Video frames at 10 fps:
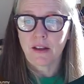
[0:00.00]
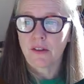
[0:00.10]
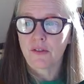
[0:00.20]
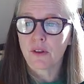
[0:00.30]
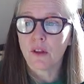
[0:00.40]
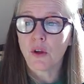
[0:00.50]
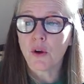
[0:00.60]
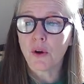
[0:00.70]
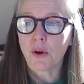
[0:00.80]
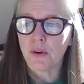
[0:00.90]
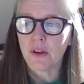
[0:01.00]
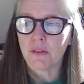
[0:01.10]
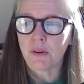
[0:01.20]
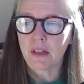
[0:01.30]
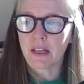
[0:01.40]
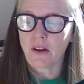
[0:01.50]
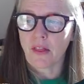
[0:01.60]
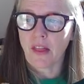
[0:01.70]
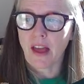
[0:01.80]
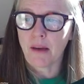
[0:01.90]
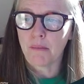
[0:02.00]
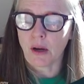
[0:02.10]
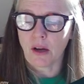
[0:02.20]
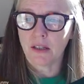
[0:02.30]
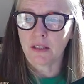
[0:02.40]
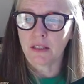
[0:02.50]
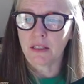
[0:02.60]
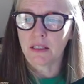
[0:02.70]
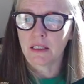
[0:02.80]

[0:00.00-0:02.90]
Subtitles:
The Learn, if you click on that box,